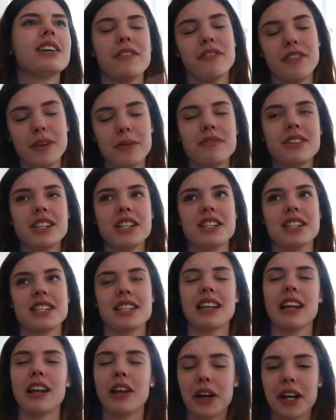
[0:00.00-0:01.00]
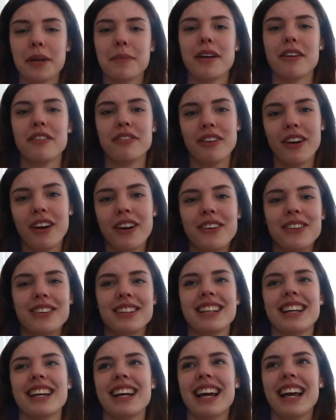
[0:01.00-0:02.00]
The film finishes and I look at my phone
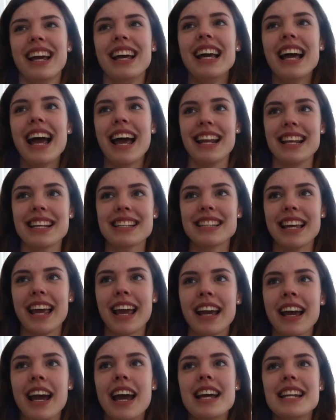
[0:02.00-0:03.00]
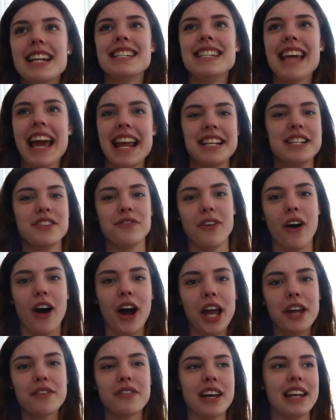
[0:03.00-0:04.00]
and it's like ten to
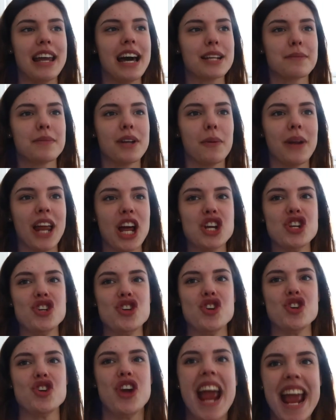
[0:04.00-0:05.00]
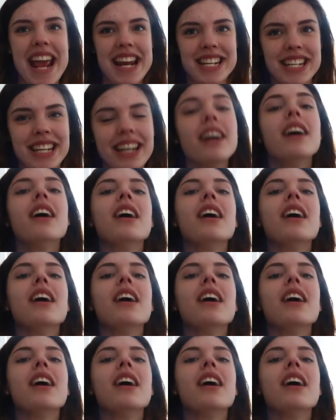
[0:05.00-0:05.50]
five and Adam and I were like, shit,